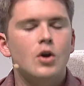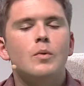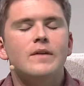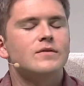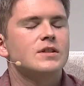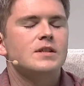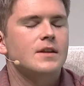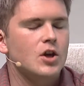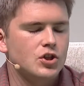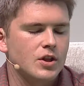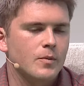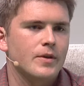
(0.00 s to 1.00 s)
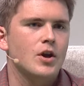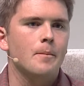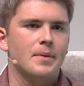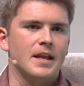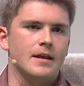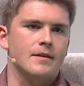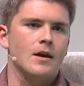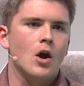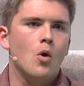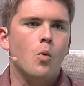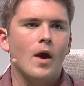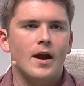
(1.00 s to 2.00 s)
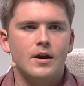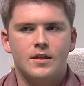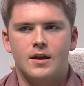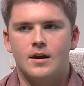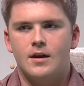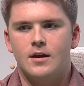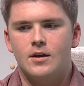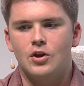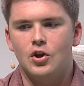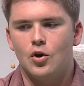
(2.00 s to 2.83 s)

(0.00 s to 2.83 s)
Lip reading: We have discussions with companies where